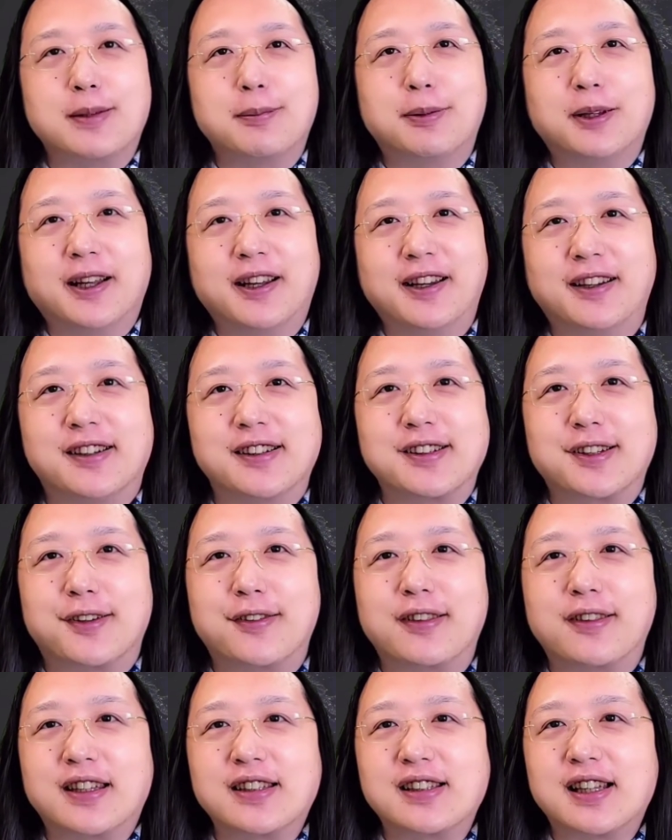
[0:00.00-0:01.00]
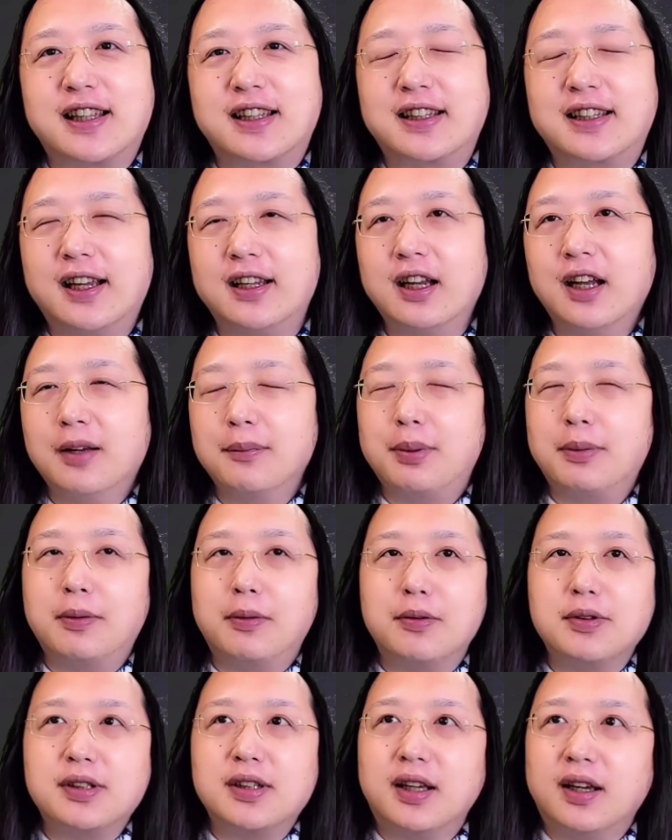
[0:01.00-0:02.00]
suppliers or things like that, people
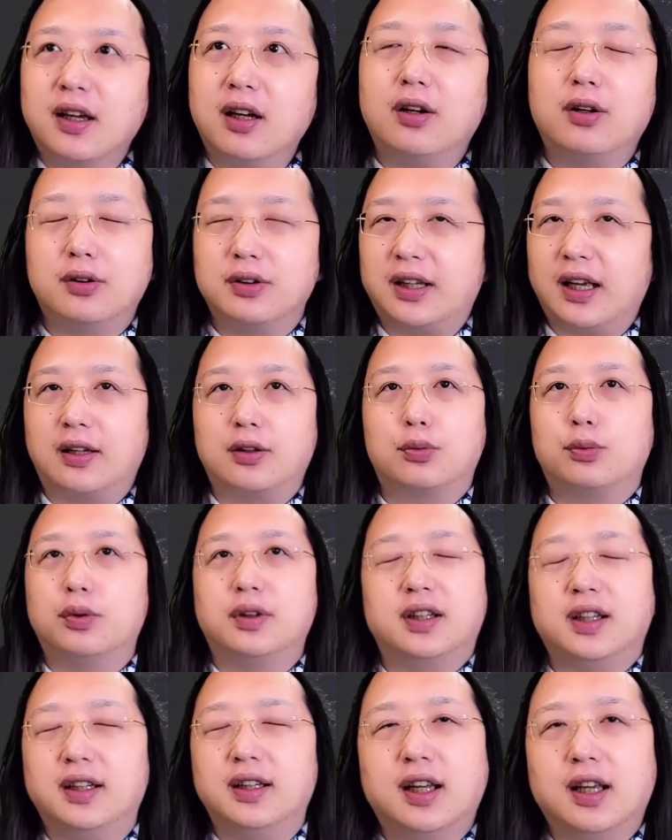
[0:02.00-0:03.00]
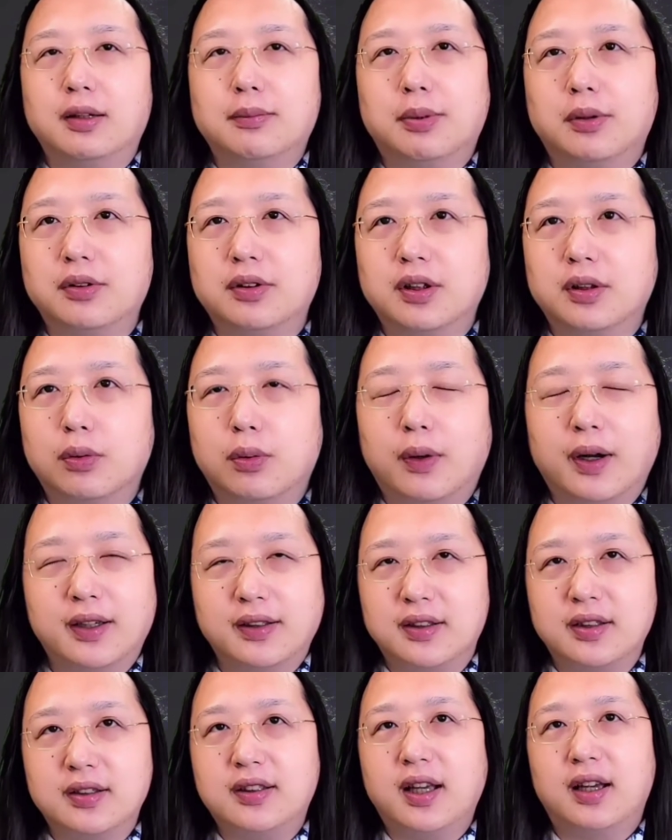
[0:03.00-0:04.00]
would say, oh, that would enable the
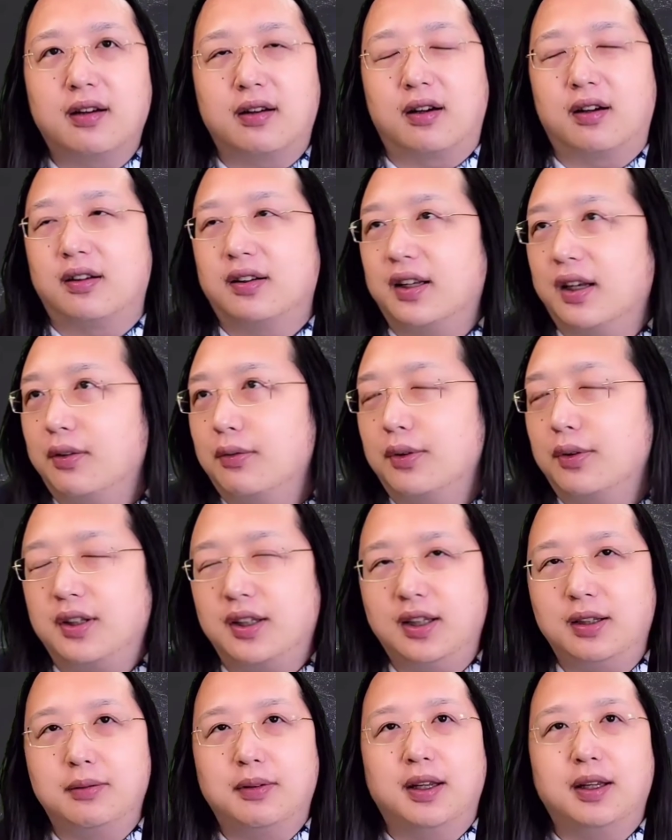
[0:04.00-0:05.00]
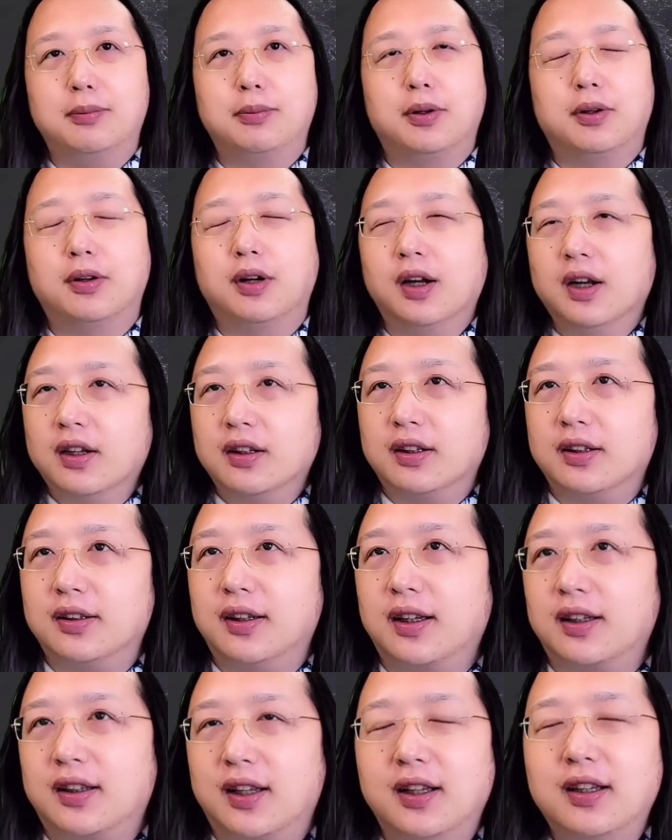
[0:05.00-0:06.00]
white terror. That would enable the
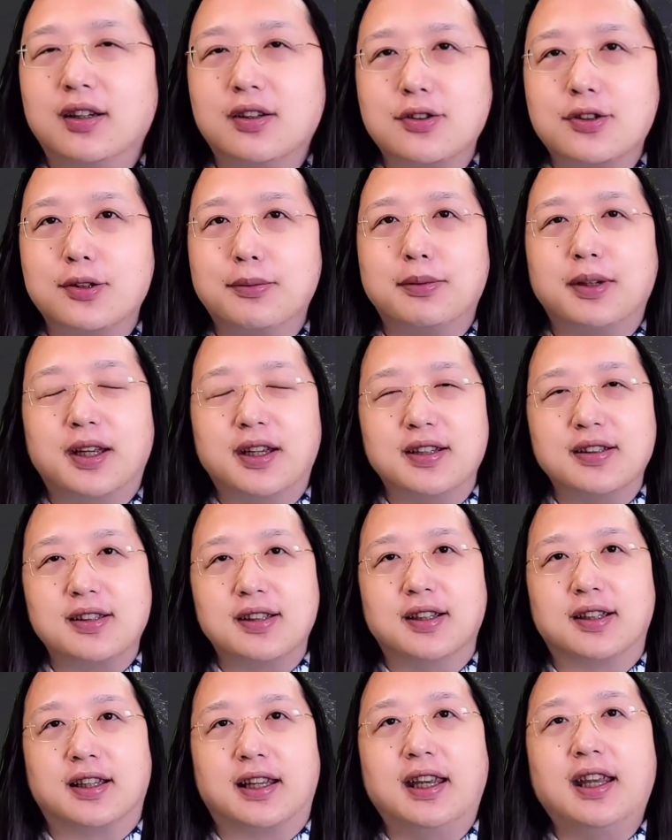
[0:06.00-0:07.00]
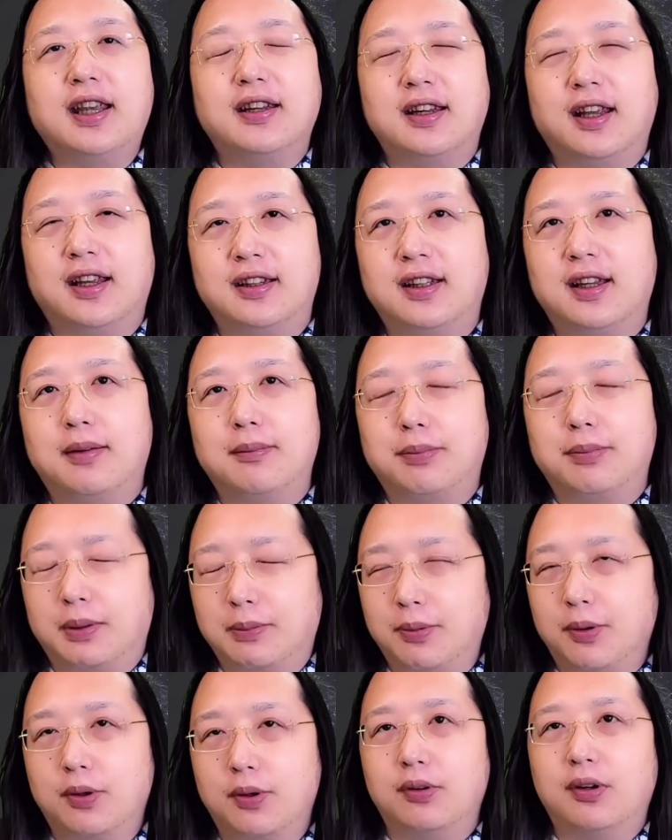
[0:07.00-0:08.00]
dictatorship days again. And then
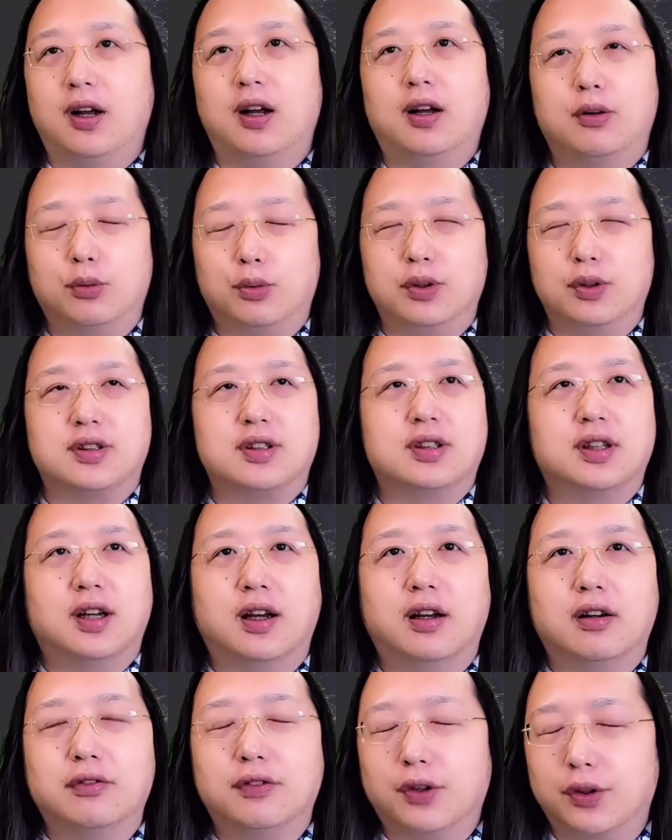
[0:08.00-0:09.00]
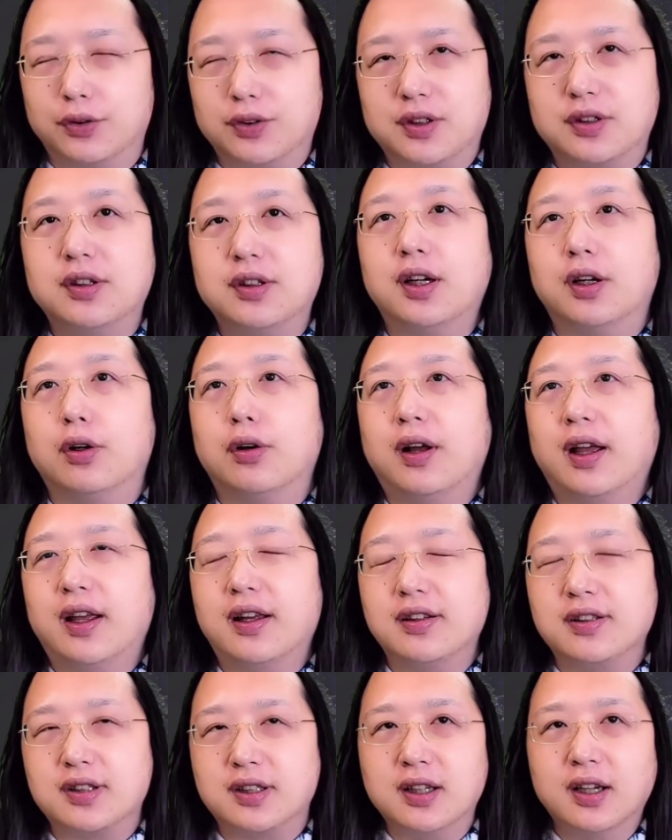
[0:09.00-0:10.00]
people would vote no,
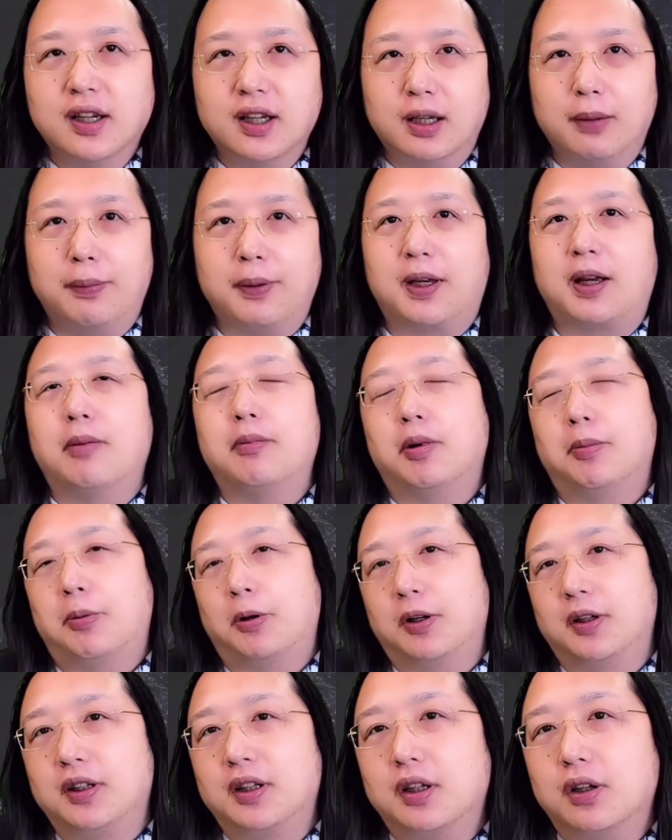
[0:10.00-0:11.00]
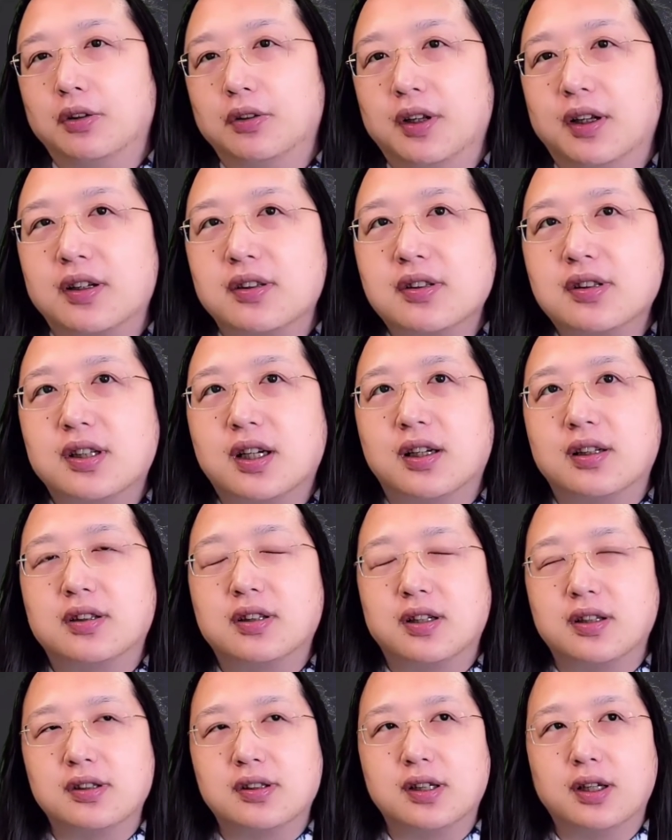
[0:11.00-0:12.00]
and it become a political
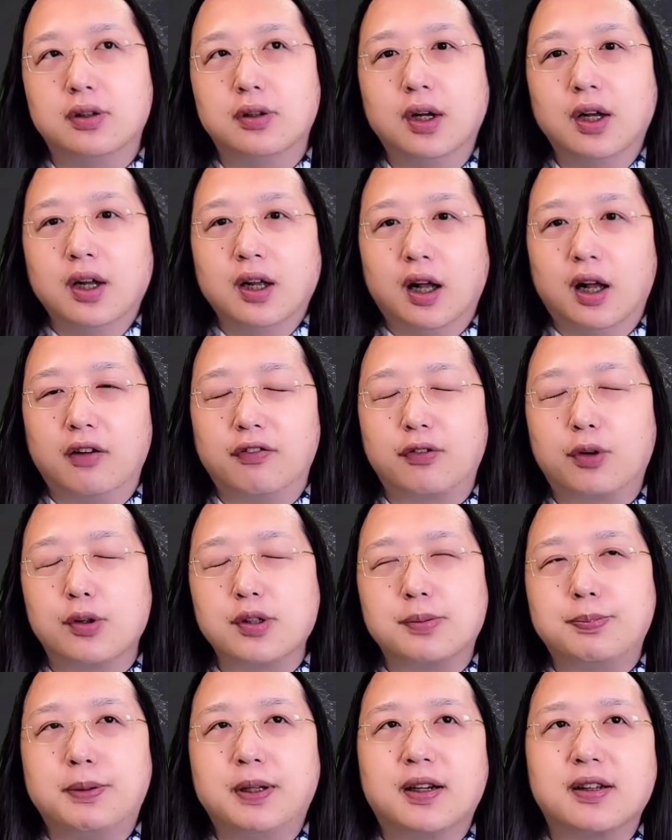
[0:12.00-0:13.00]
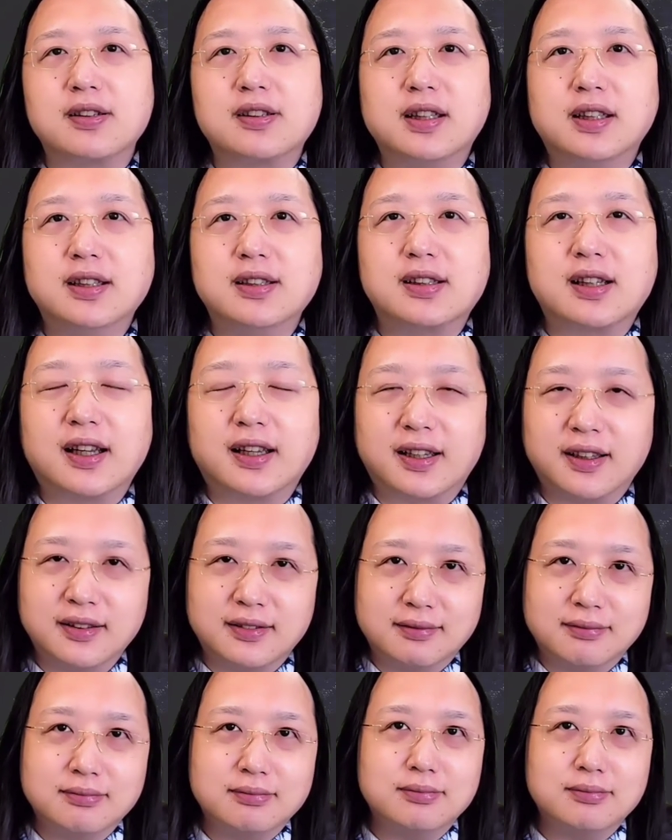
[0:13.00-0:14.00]
non-starter. So, of course, PRC is like a